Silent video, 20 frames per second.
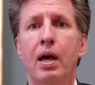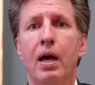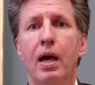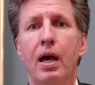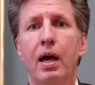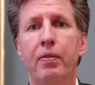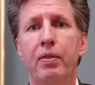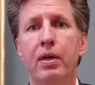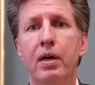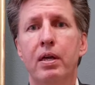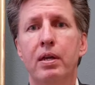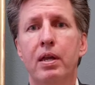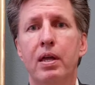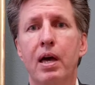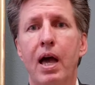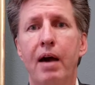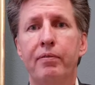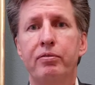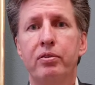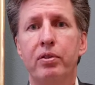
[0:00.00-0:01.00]
And then
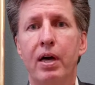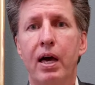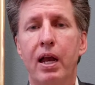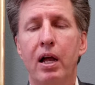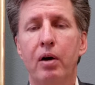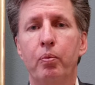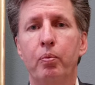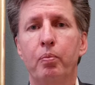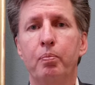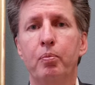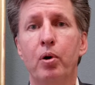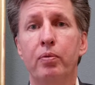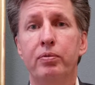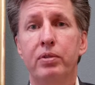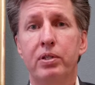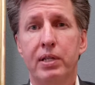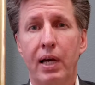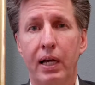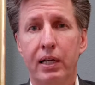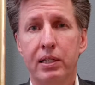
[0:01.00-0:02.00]
after that, I moved
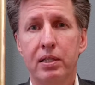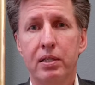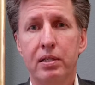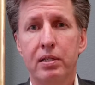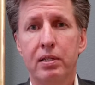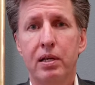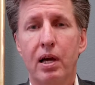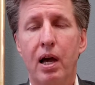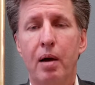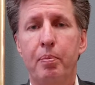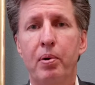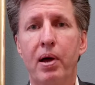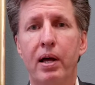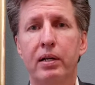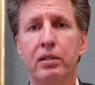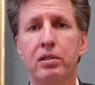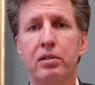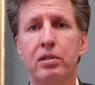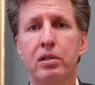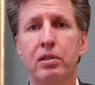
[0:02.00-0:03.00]
to Texas. I
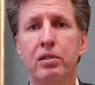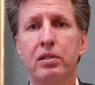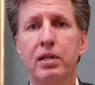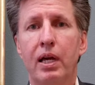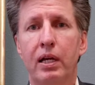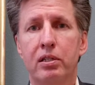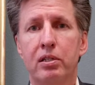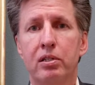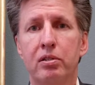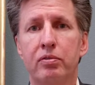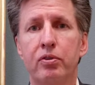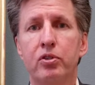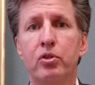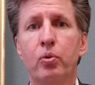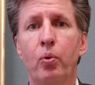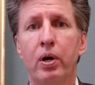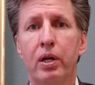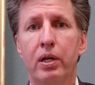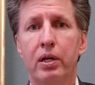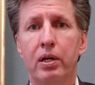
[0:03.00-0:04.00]
practiced in Texas for
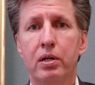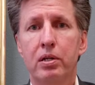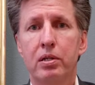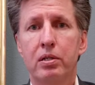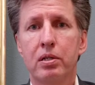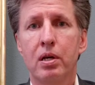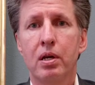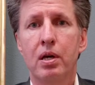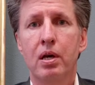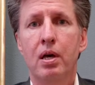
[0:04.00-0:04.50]
20 years.